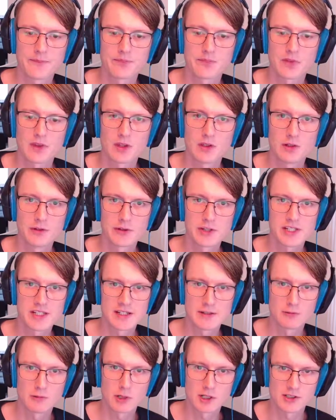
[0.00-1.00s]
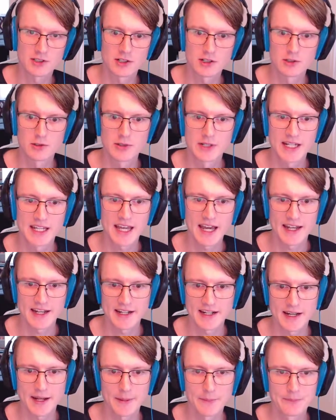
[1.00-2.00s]
University of Waterloo in
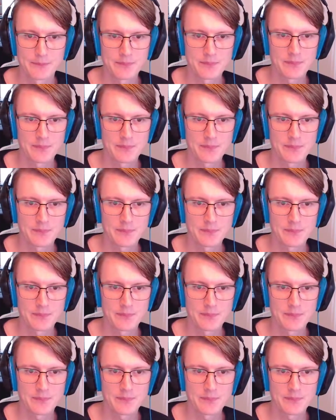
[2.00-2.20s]
Canada.